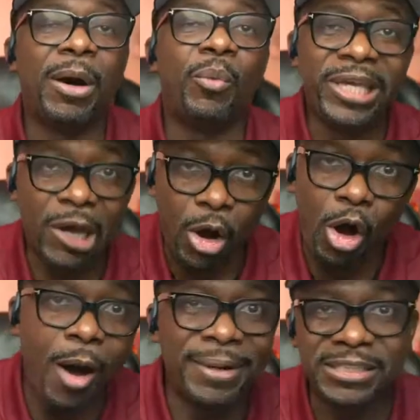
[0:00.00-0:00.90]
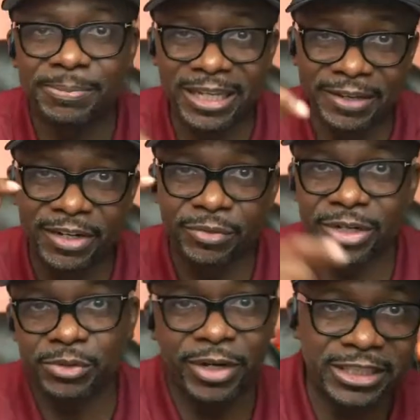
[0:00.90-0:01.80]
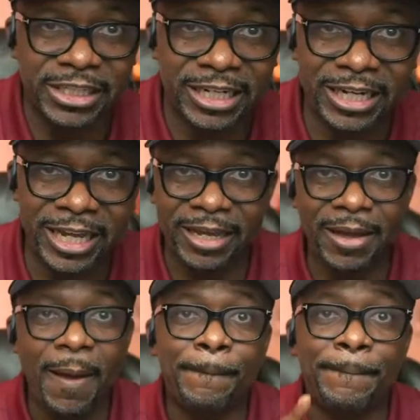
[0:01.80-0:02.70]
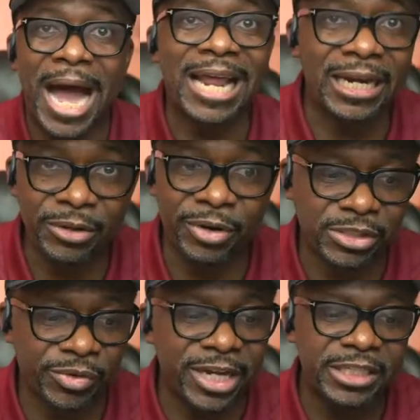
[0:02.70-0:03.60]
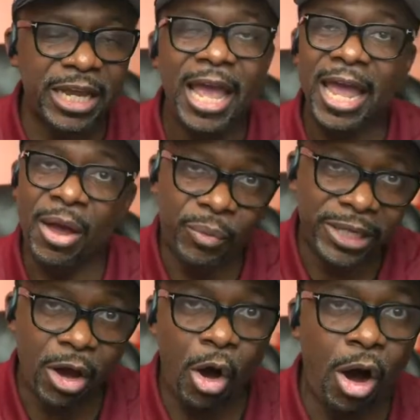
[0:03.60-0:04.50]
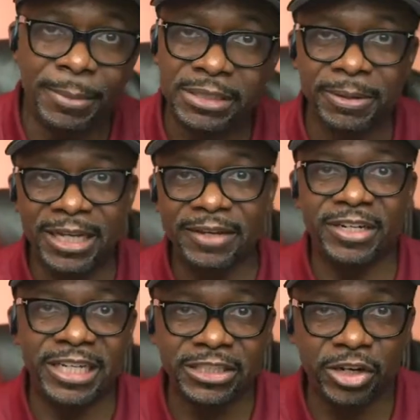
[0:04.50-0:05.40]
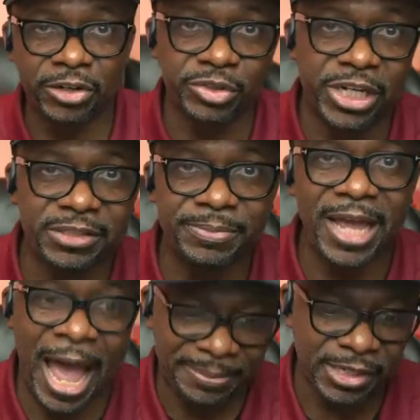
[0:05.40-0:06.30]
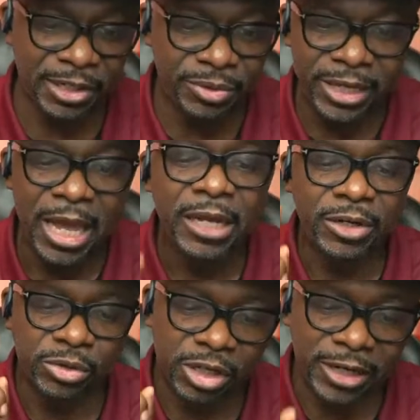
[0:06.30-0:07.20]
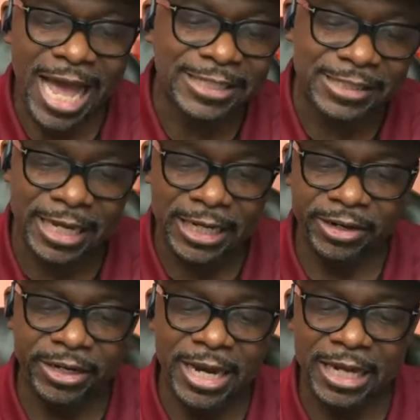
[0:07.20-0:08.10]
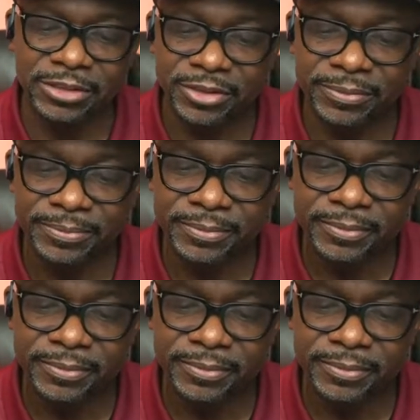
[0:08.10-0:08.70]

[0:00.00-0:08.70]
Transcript: But we all must believe in the resurrection of the dead bodily resurrection, and we all must believe in the eternal judgment. Absolutely. Those are not secondary doctrine.